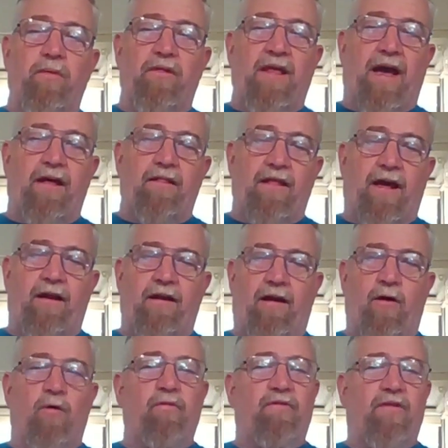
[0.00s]
of that
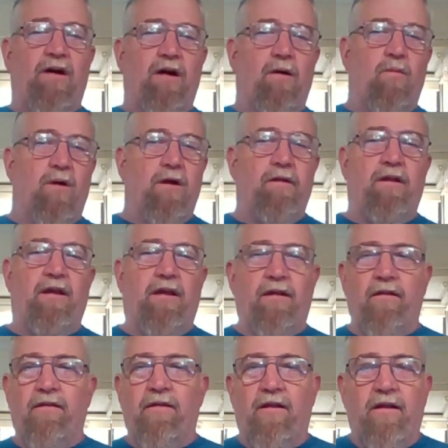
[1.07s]
Hellfire one
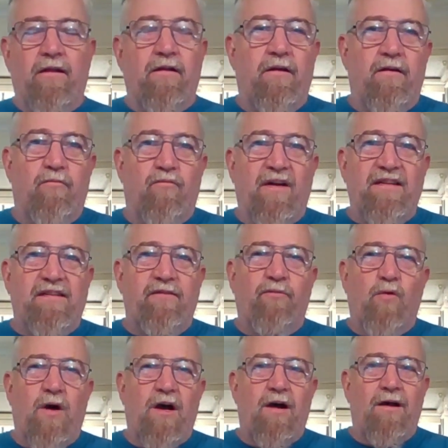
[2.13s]
in a
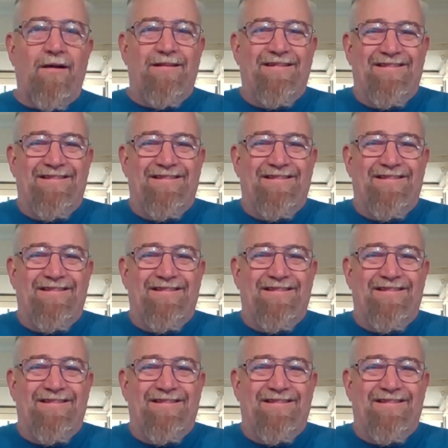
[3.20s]
reservoir,